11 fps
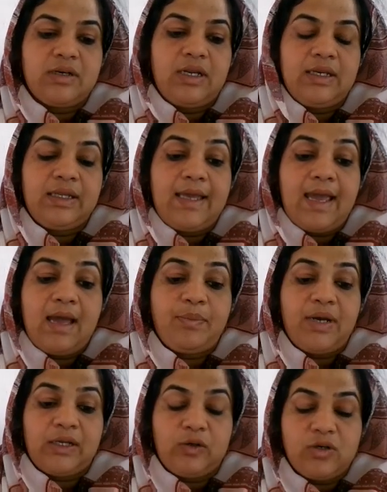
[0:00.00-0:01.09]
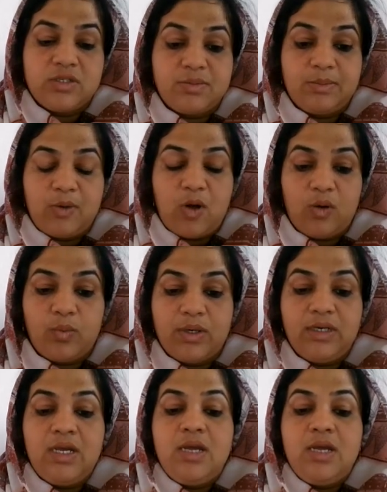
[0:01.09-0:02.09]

and gap acknowledgement block 1